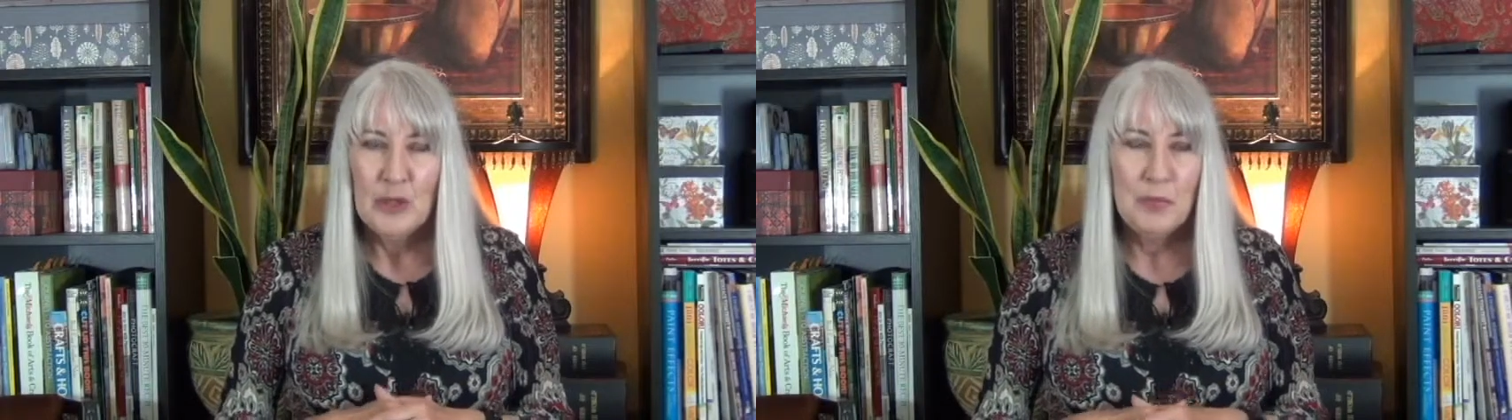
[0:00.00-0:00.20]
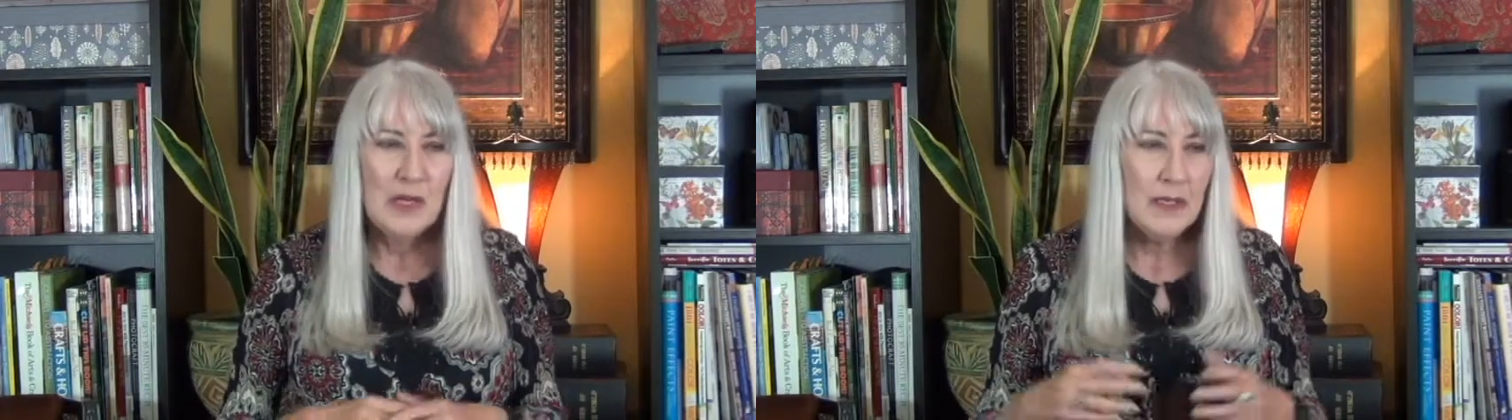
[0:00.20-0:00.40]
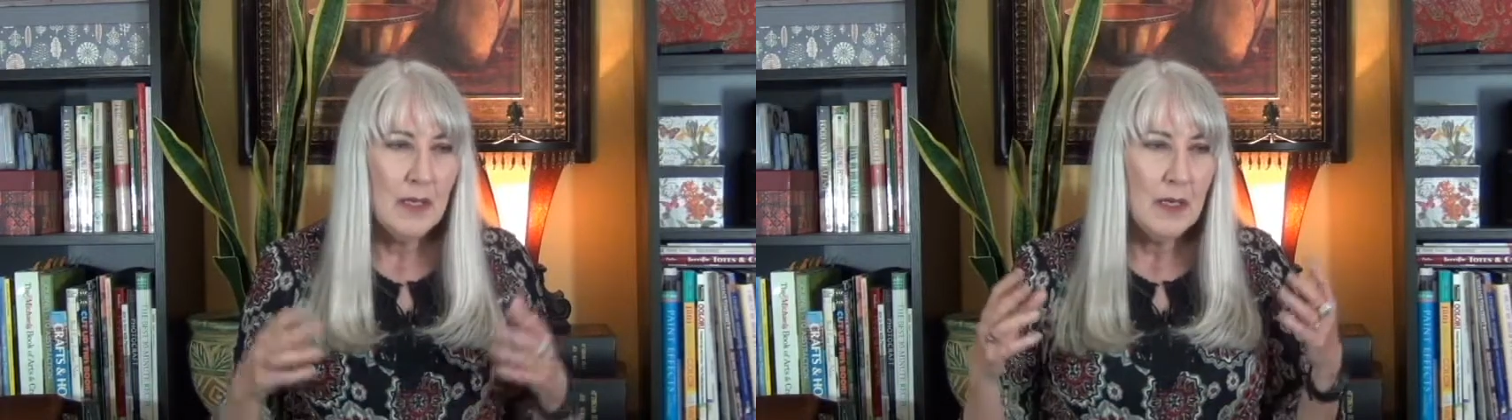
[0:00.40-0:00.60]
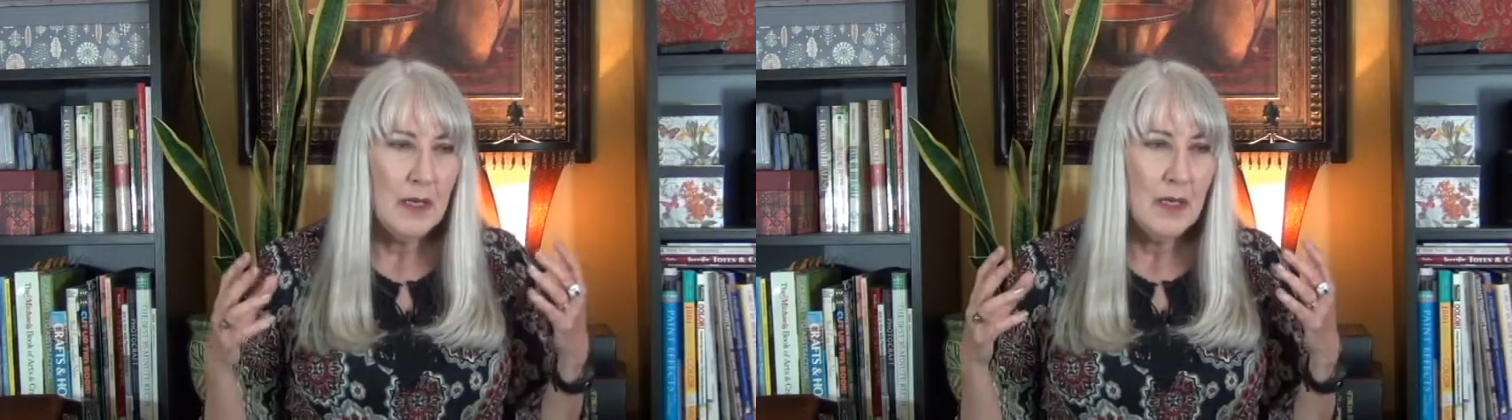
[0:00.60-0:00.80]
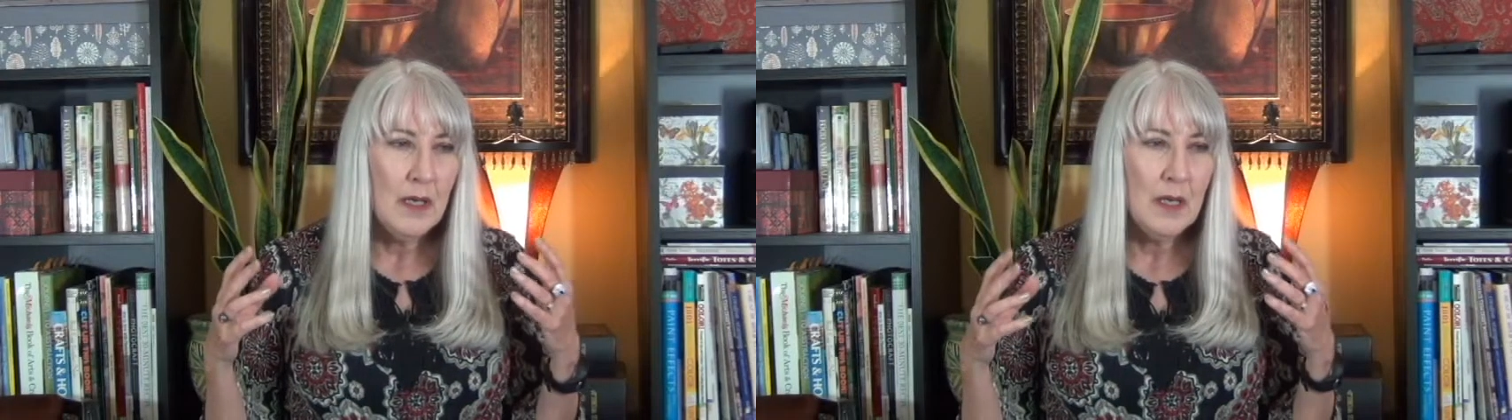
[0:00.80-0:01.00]
But
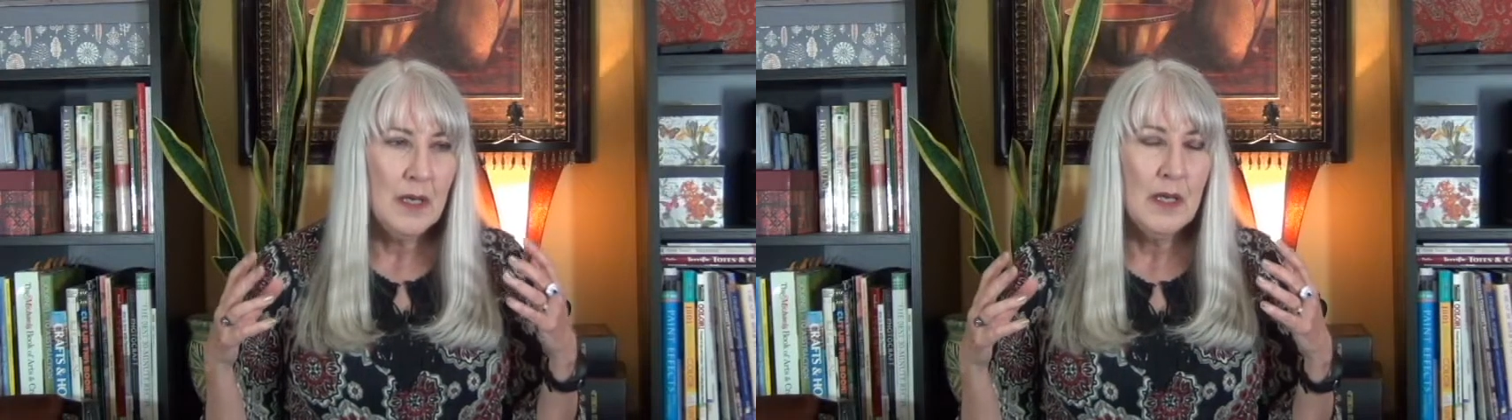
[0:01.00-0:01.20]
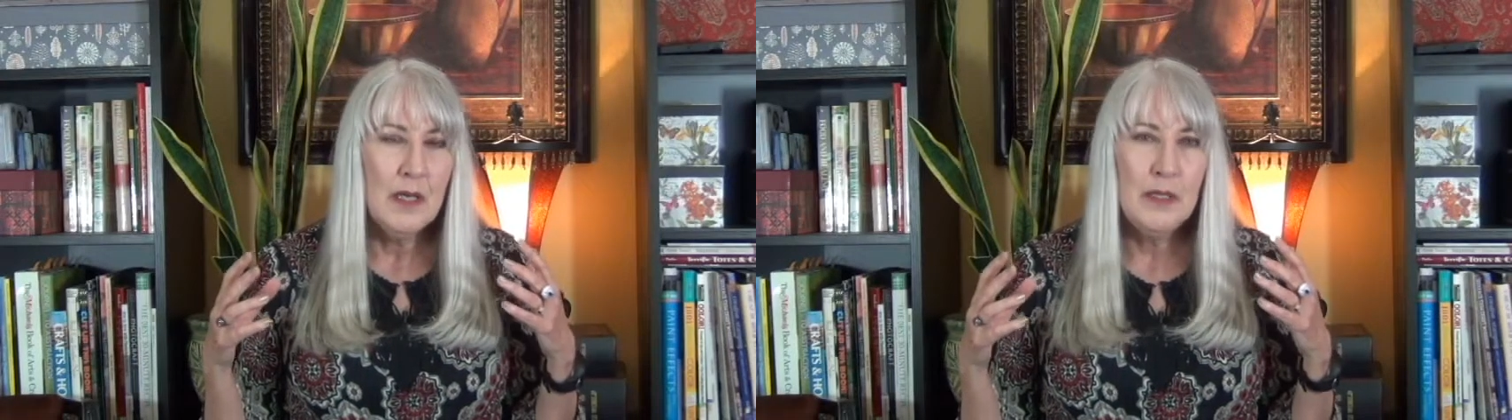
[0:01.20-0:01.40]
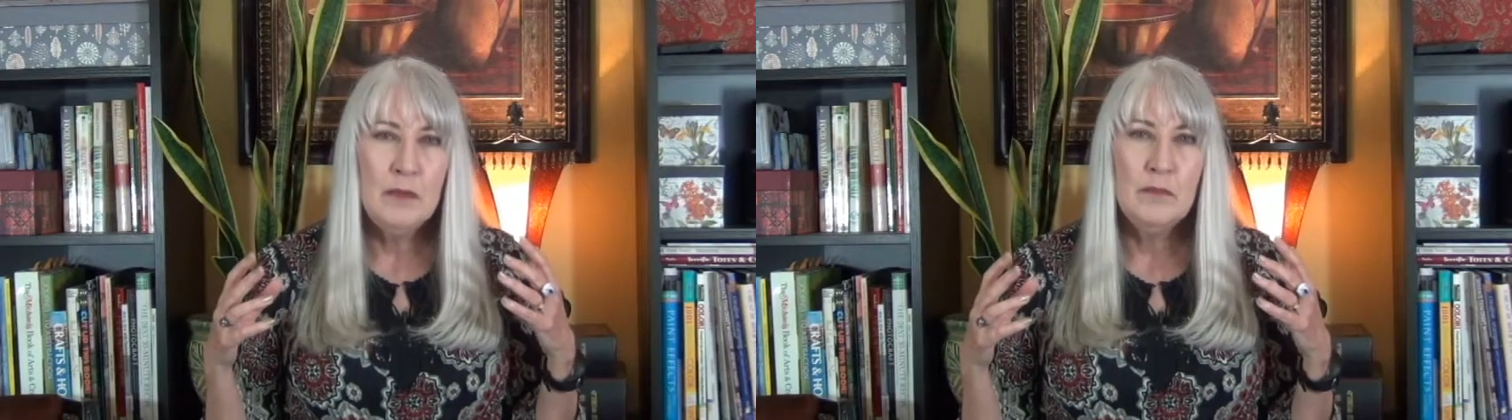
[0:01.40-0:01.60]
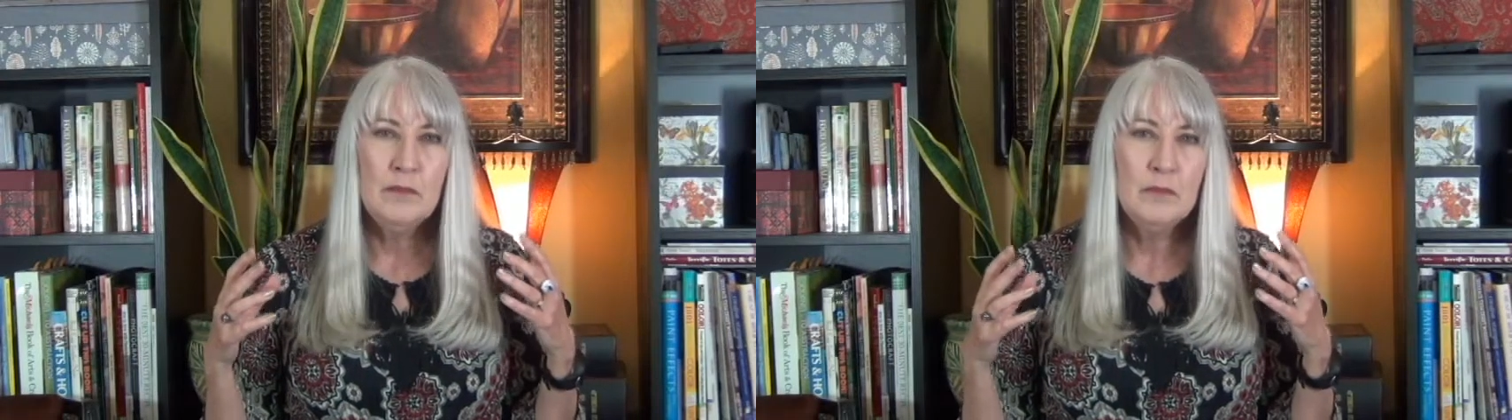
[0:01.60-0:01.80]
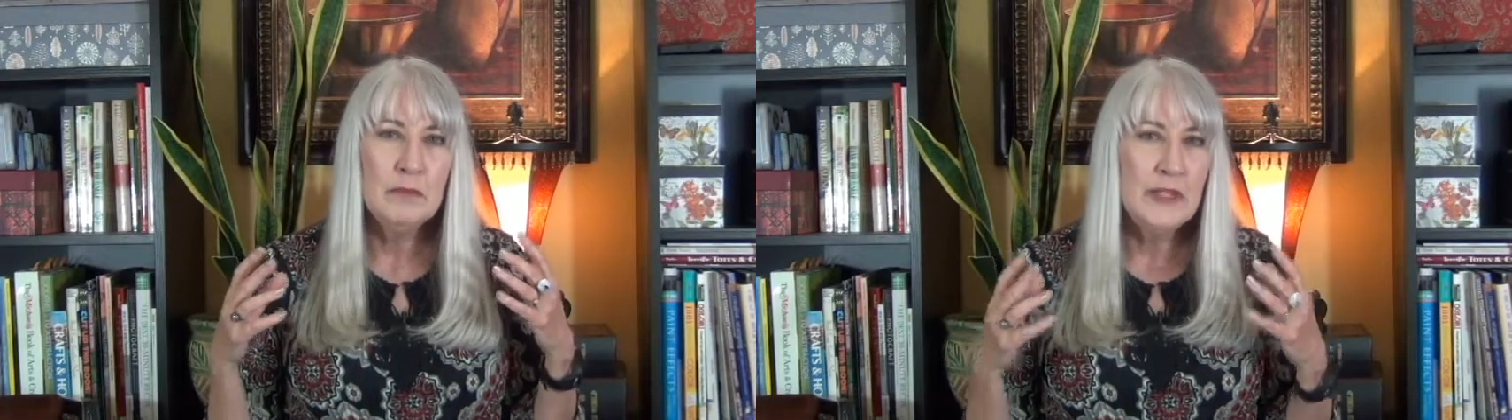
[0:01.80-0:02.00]
I'm